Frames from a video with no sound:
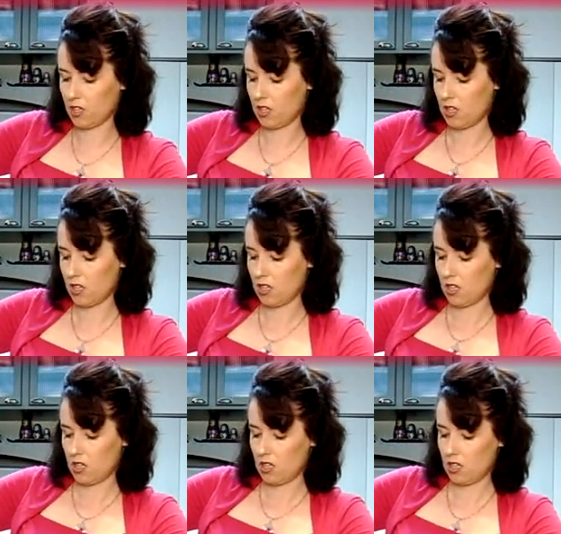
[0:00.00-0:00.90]

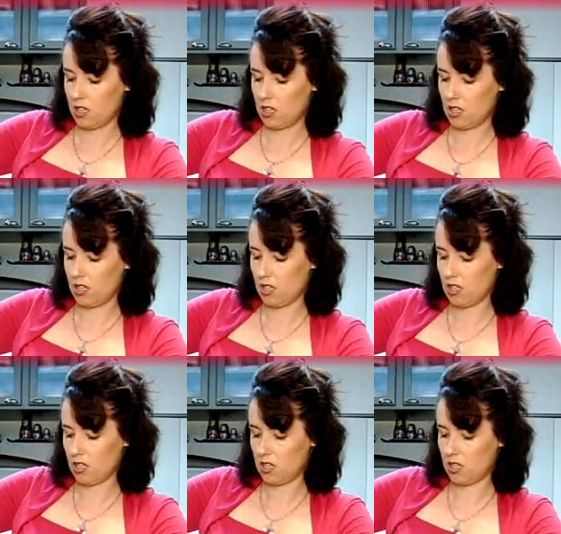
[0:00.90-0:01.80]

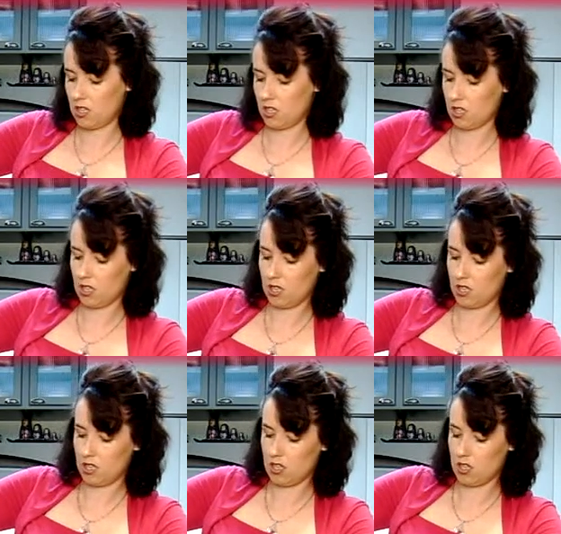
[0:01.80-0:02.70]

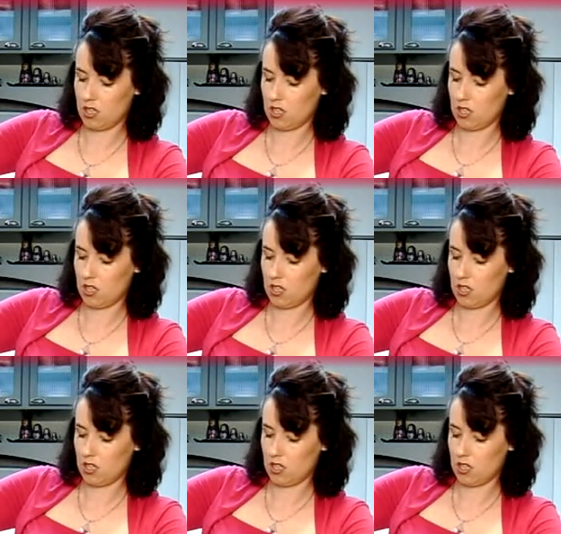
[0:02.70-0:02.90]
Nobody speaks.